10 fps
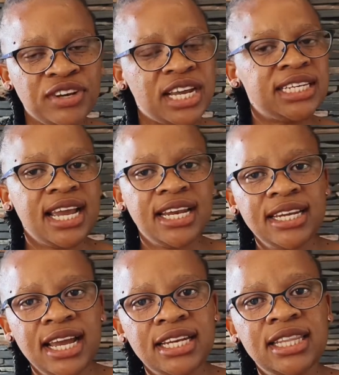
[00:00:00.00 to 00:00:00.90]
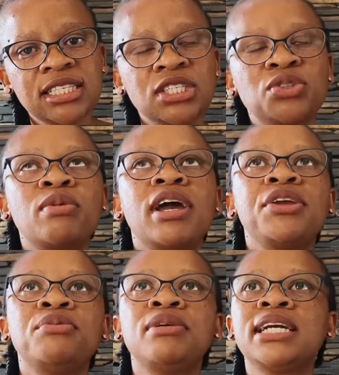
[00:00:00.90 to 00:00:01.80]
and this is where
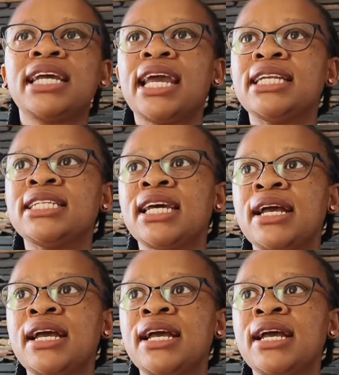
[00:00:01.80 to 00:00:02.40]
you will get